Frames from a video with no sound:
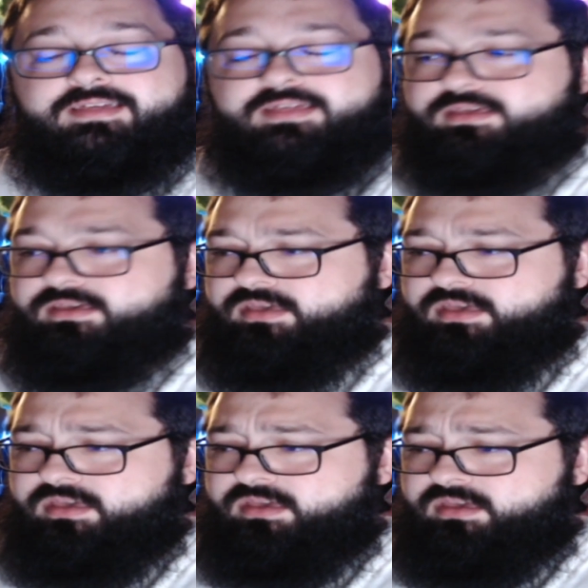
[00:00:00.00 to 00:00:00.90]

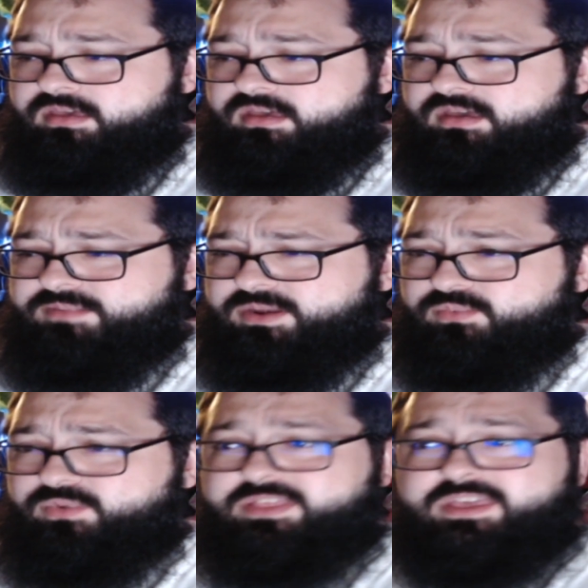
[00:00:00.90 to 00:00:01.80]
I'm gonna
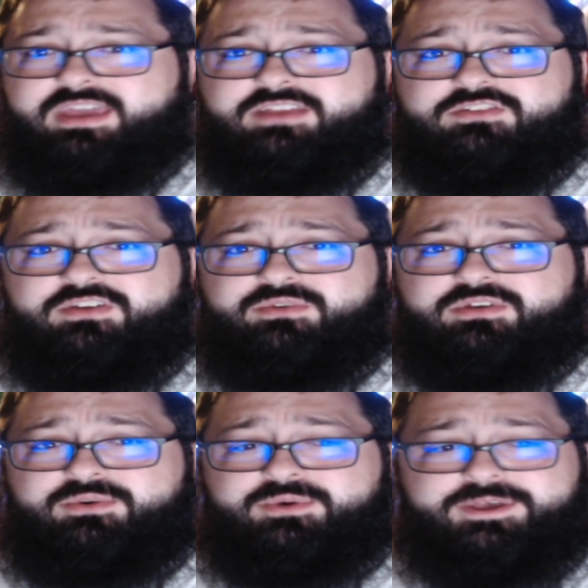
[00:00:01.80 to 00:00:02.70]
really hate
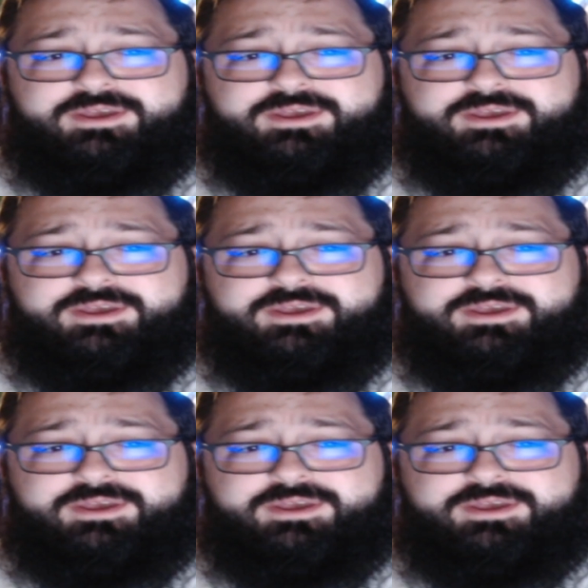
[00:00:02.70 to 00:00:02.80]
Johto.